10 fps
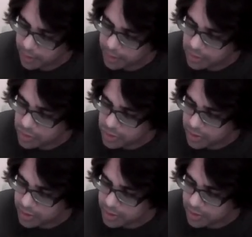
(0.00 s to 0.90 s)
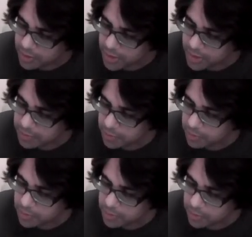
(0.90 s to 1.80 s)
is just the
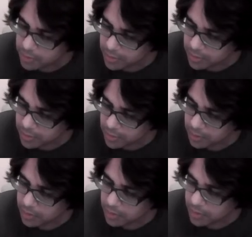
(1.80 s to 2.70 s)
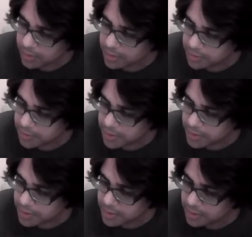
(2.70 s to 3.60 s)
transpose in this
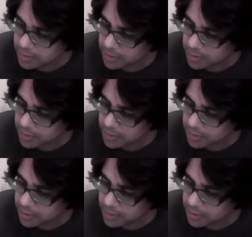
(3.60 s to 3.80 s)
basis